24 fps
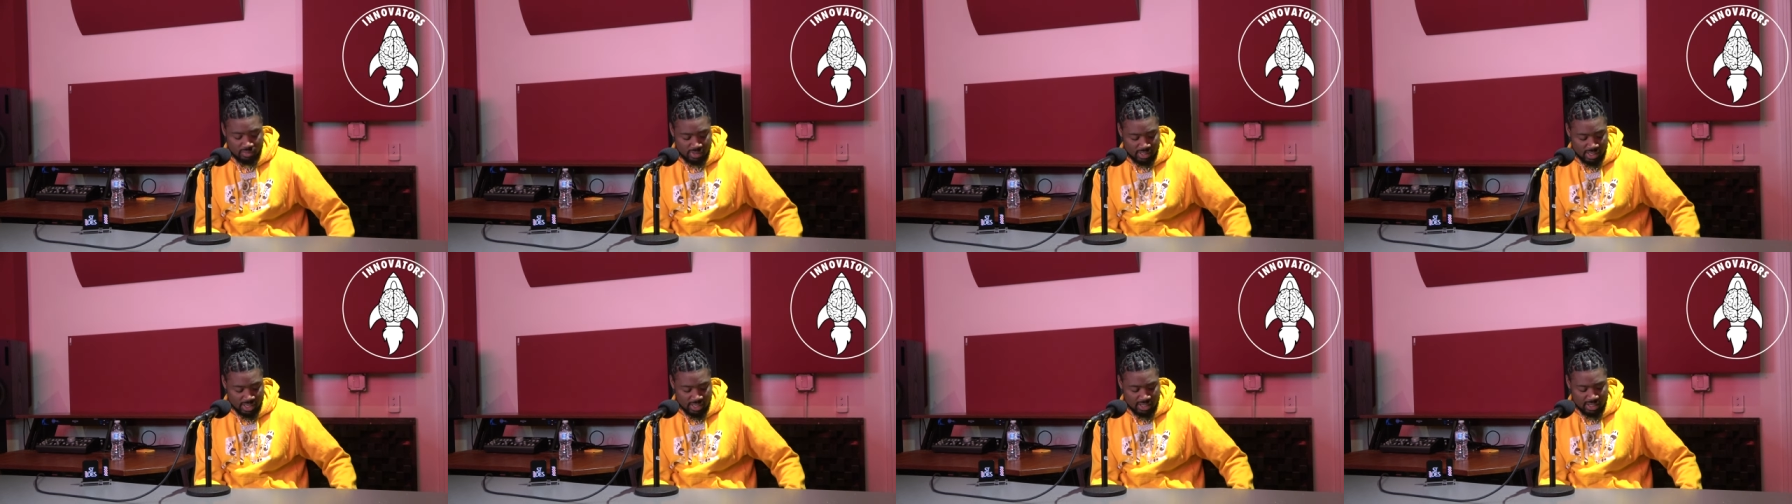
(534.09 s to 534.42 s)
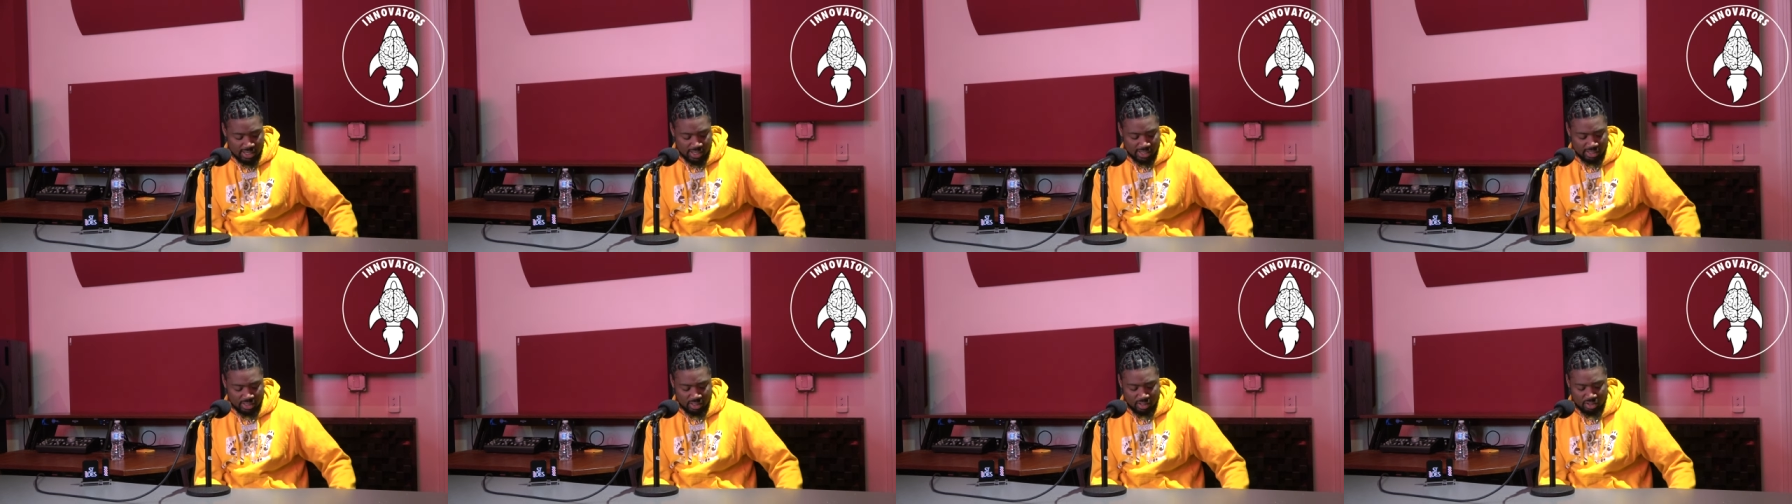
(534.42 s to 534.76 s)
we got
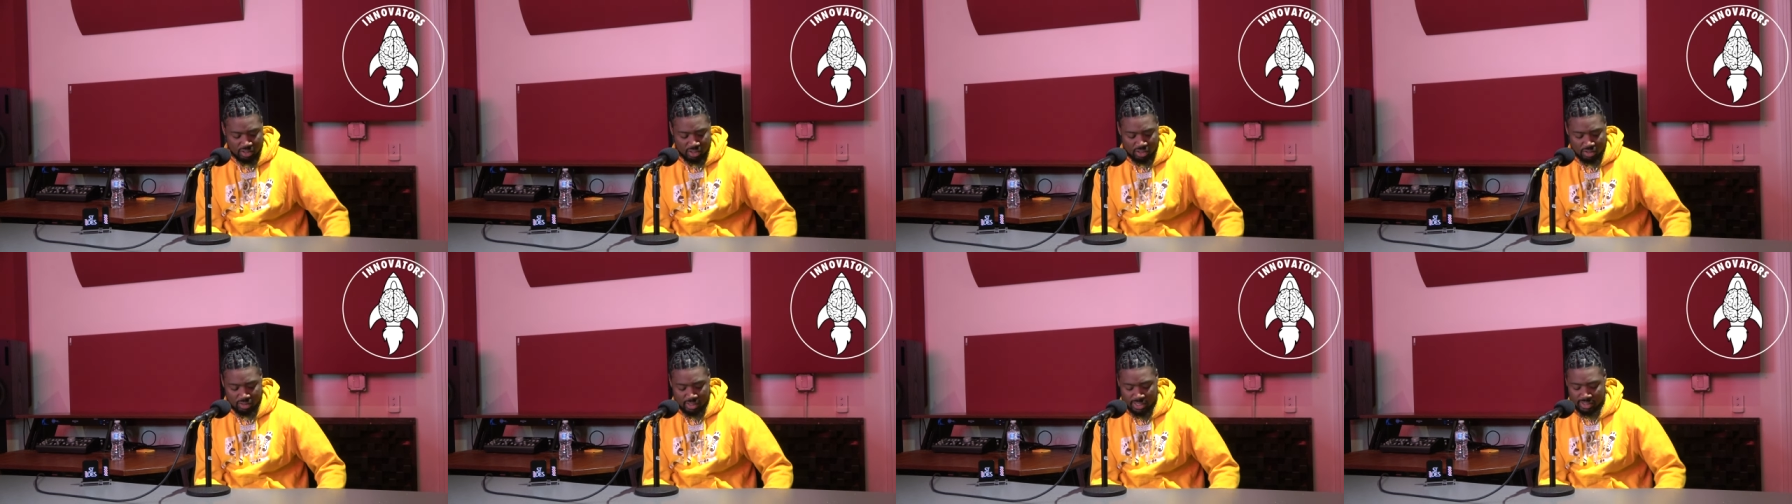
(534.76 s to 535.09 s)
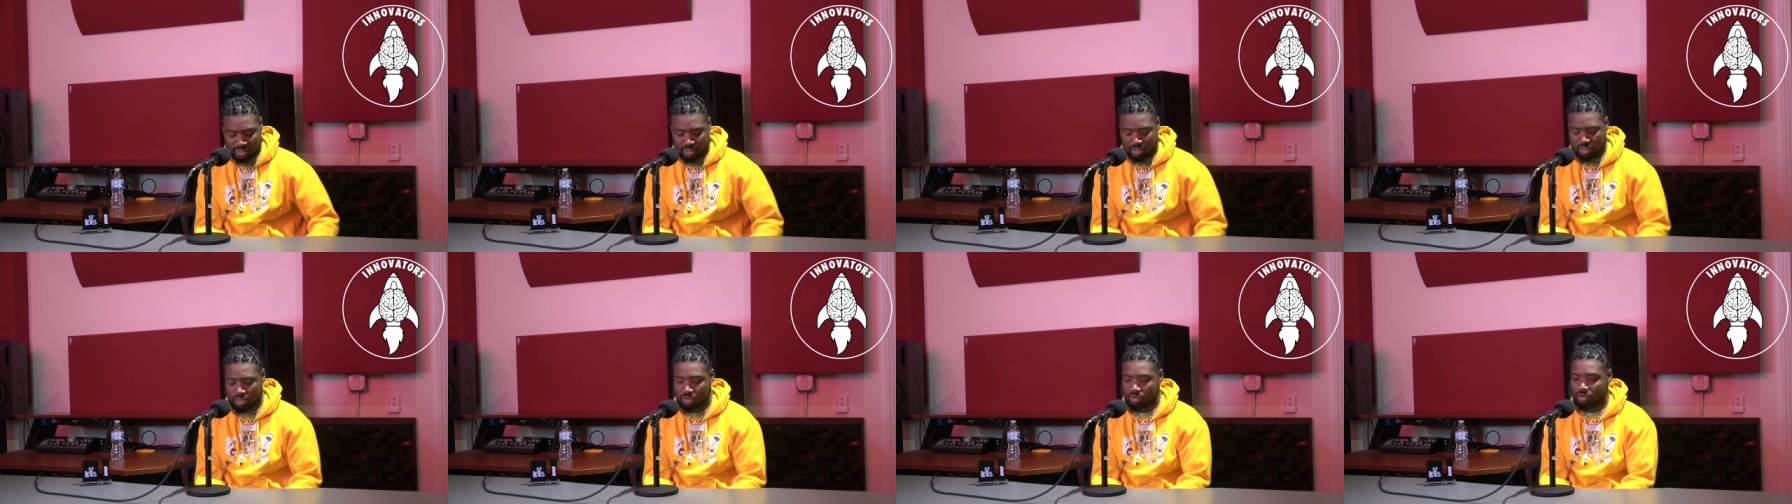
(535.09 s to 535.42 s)
like you know
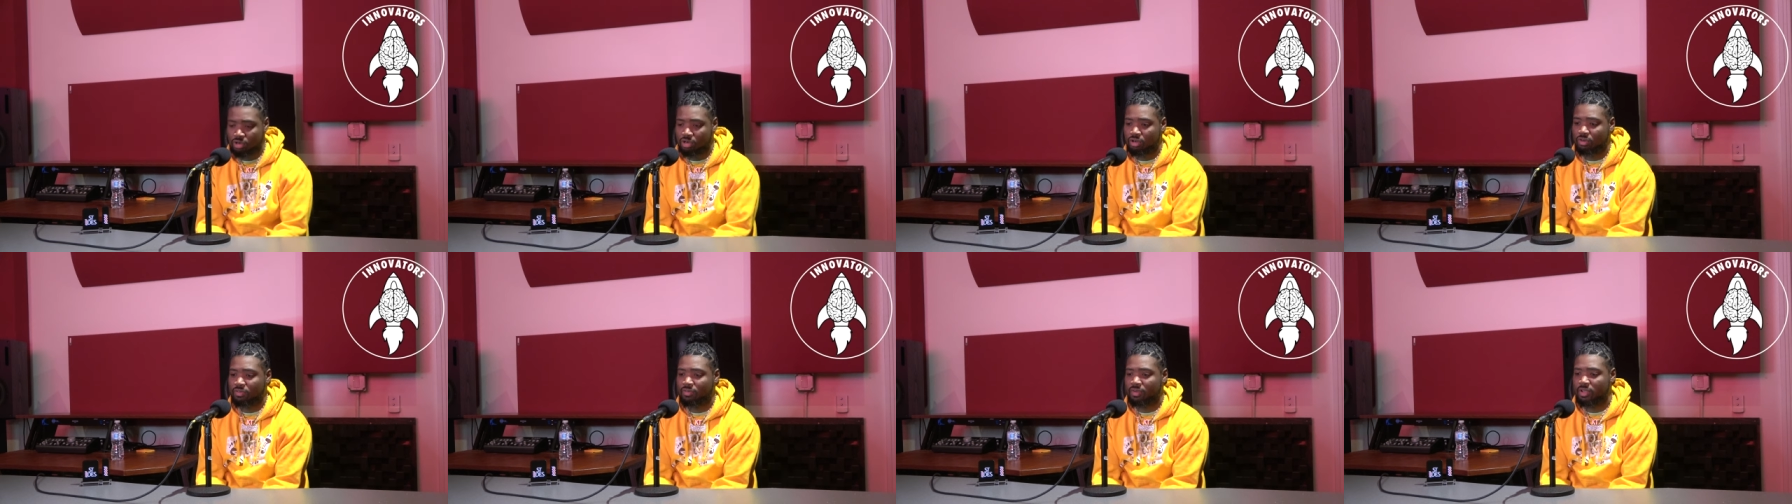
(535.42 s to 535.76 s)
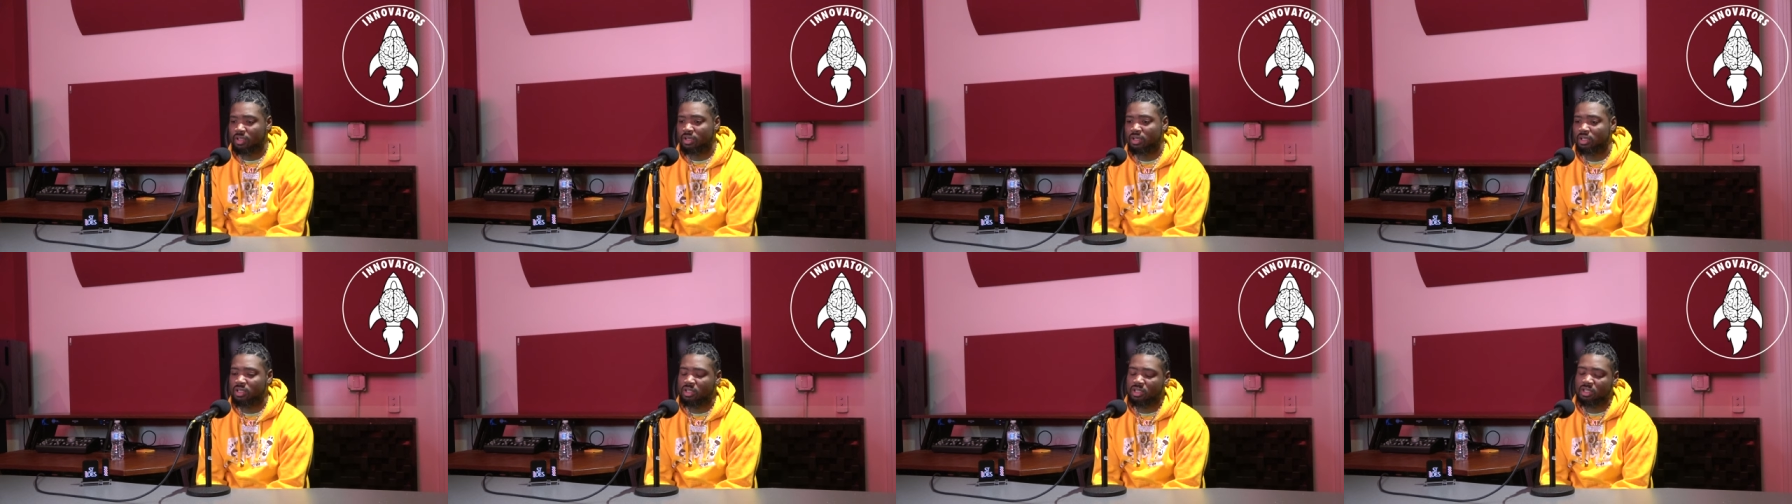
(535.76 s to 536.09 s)
like the North
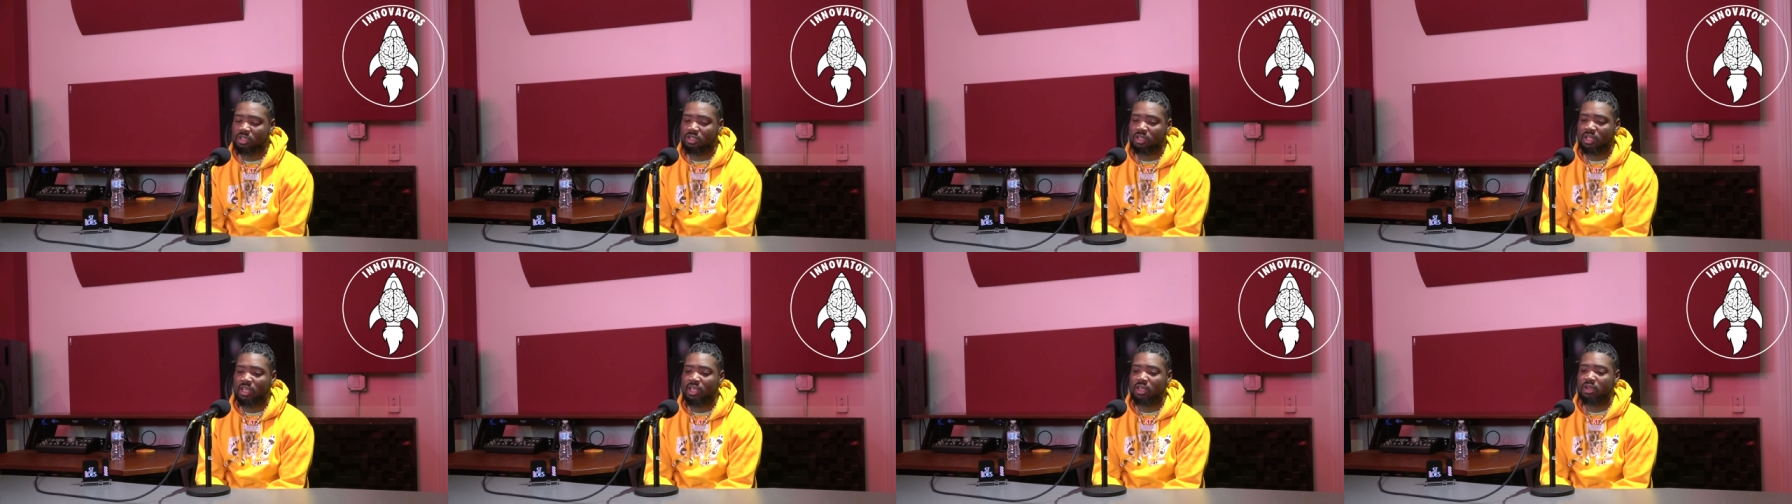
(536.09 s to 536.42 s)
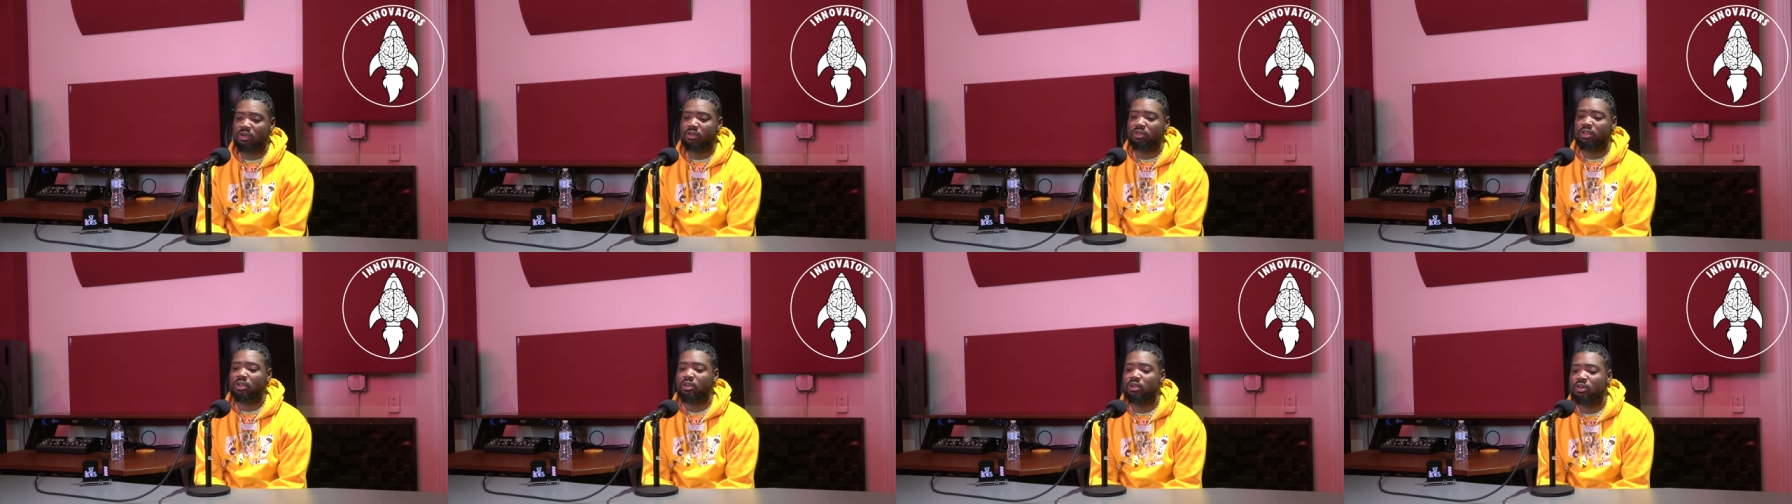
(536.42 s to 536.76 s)
and uh, and
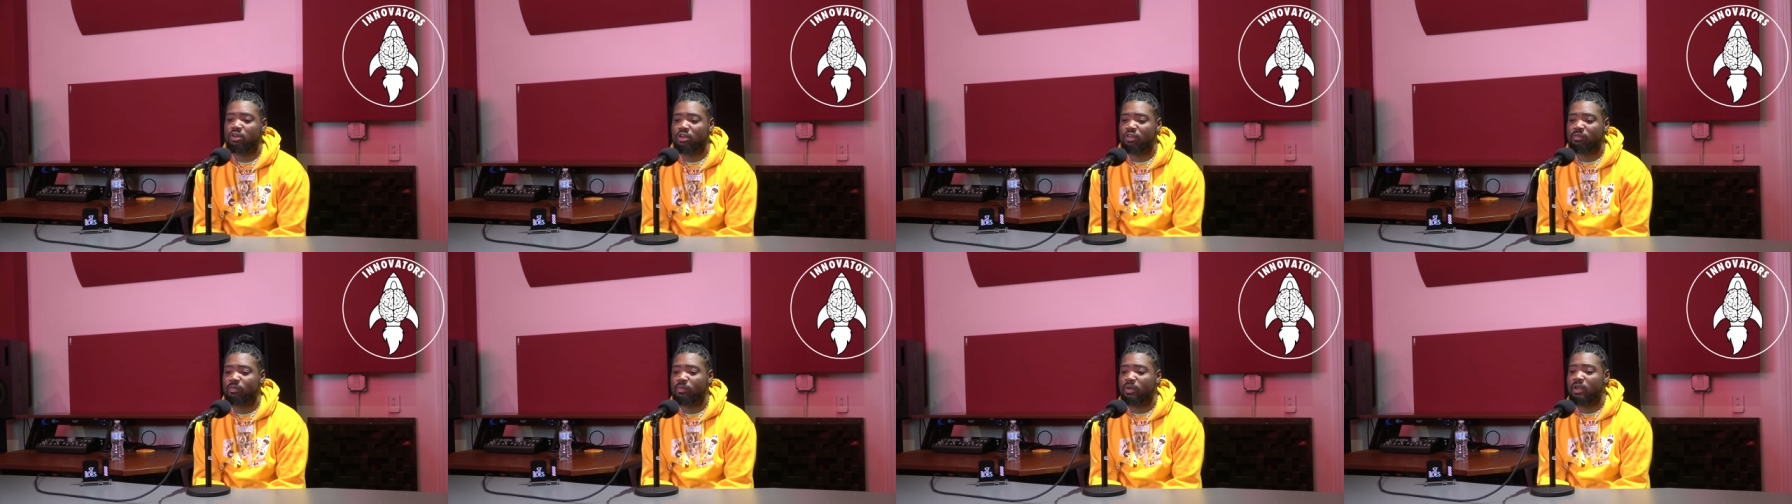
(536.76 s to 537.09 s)
Dago the North.